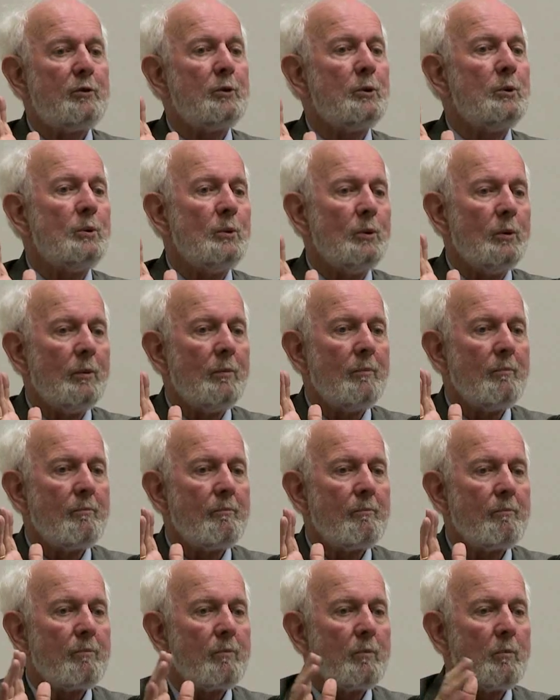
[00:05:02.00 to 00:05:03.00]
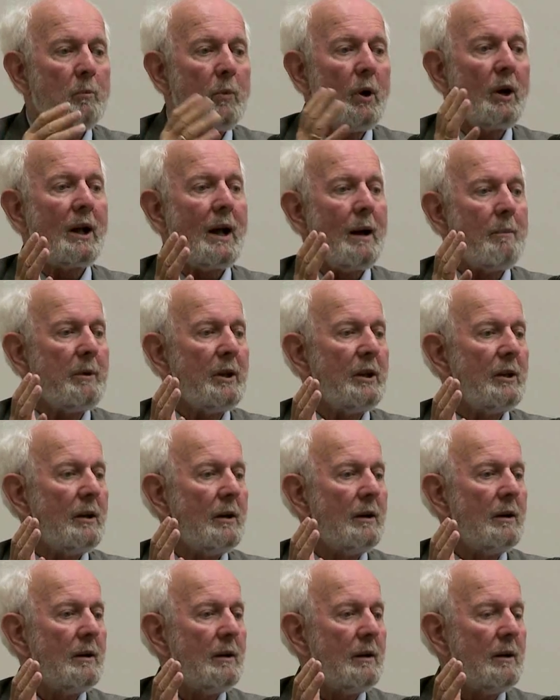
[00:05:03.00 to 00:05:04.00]
do per capita,
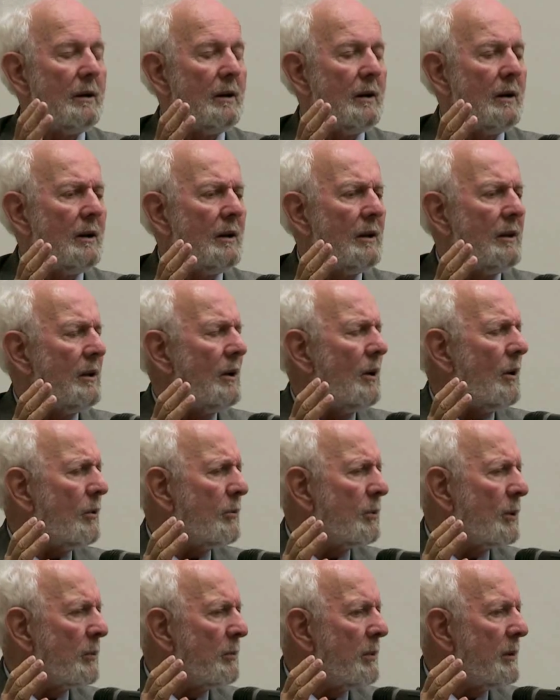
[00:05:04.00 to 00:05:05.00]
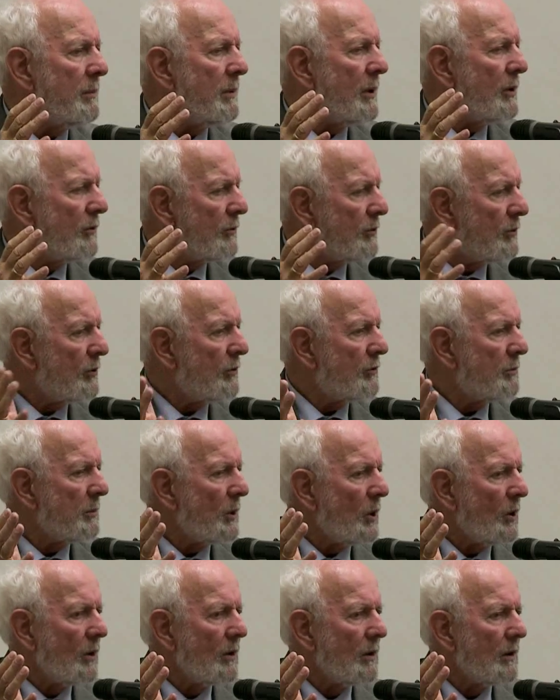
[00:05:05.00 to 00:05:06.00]
the Earth would be too
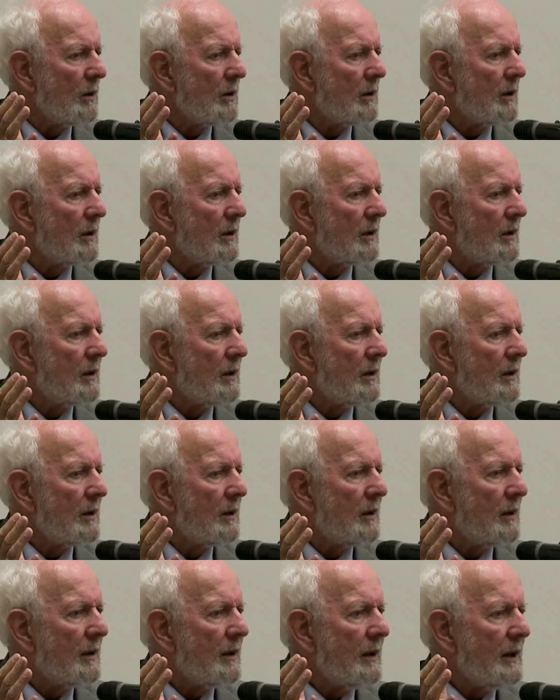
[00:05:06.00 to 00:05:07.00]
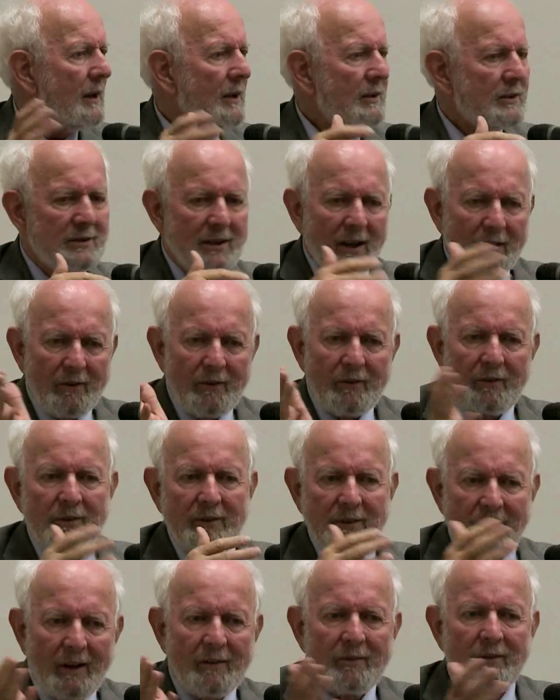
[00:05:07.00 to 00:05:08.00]
small. It
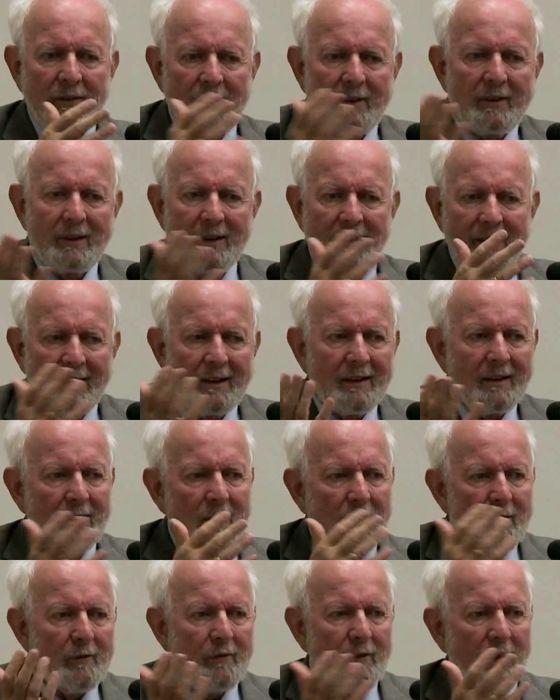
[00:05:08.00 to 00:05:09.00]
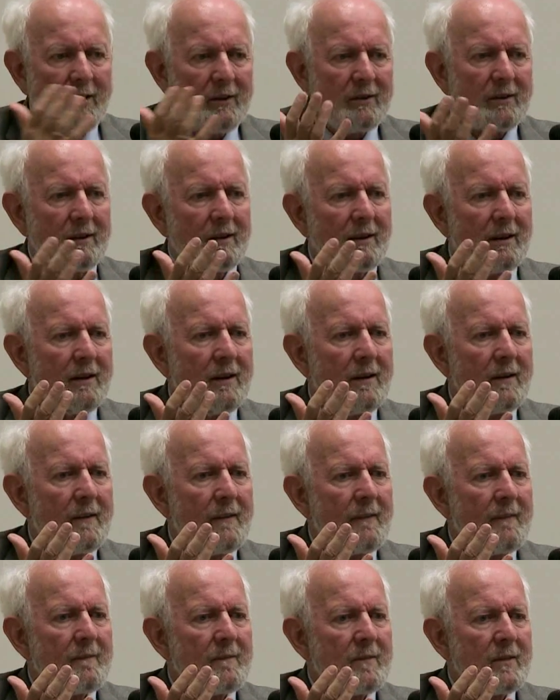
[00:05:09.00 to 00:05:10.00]
just doesn't fit.
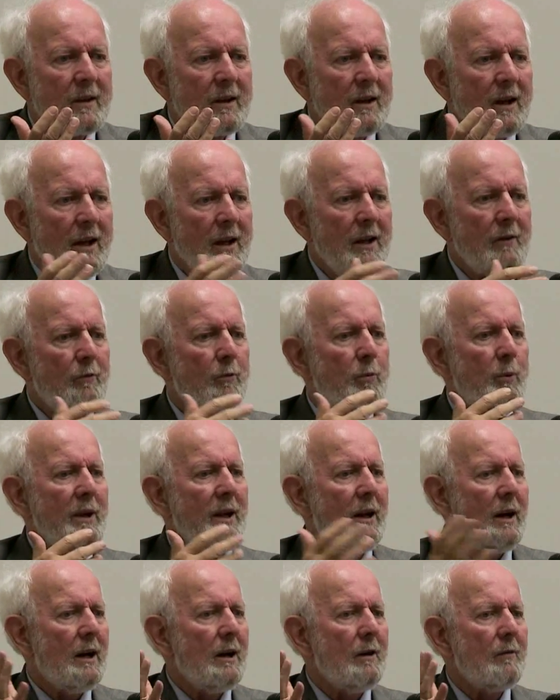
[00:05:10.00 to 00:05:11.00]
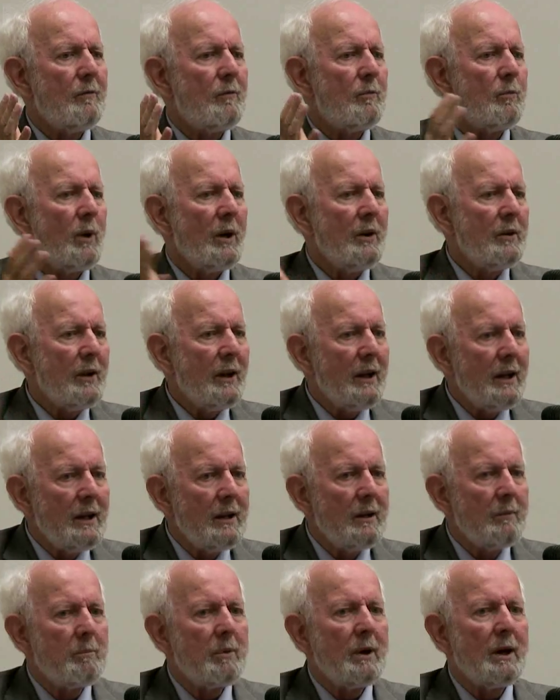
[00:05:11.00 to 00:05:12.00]
And if we have one
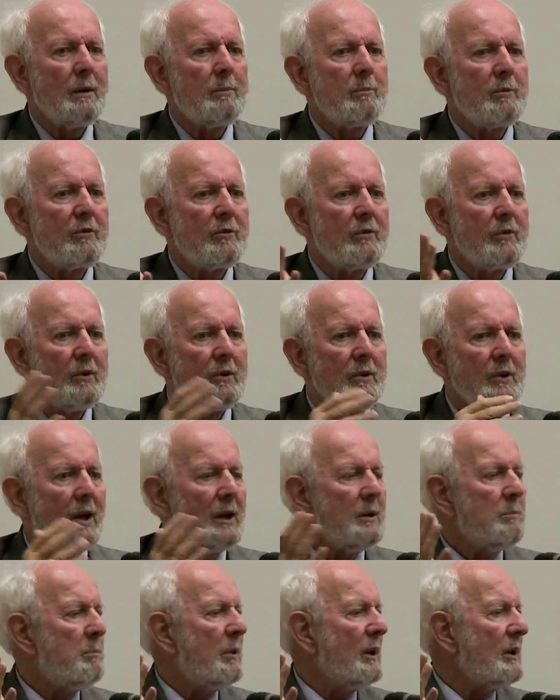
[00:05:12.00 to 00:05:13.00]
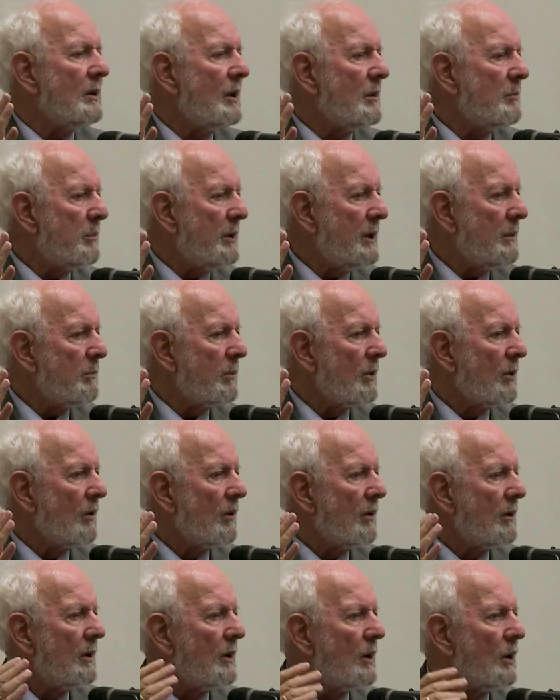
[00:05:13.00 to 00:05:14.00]
day perhaps 9 billion people,
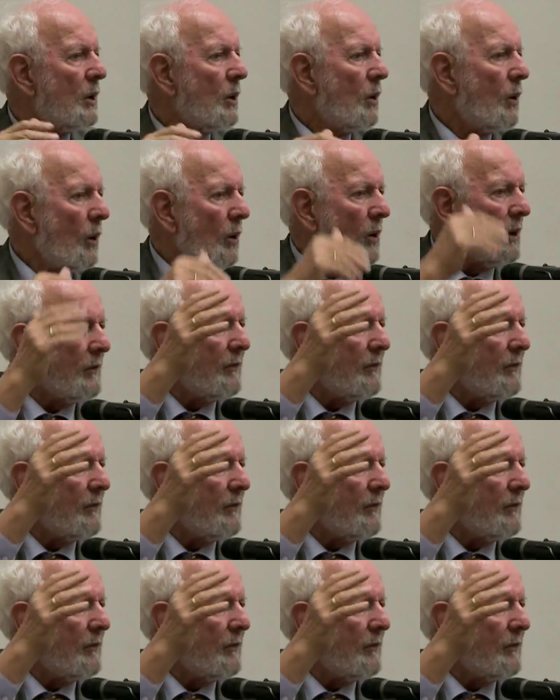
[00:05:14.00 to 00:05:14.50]
all